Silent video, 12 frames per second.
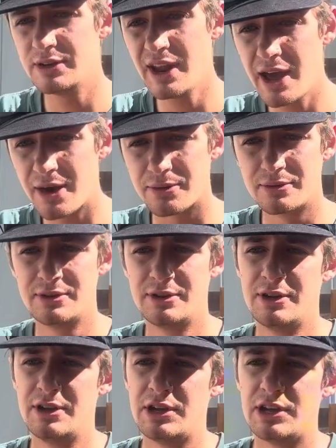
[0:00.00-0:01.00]
Now,
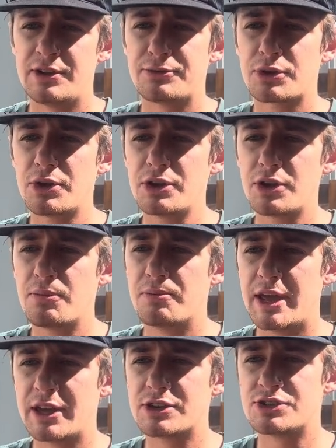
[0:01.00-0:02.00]
if we're going to go
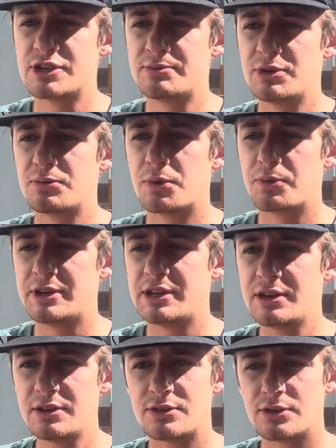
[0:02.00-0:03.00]
make a shipment, what we
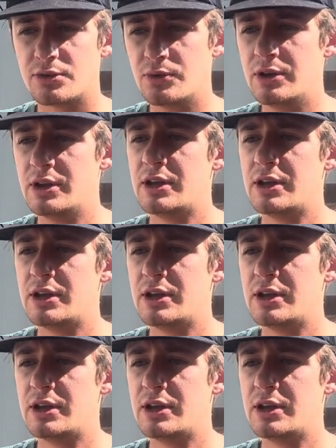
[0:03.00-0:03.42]
need to do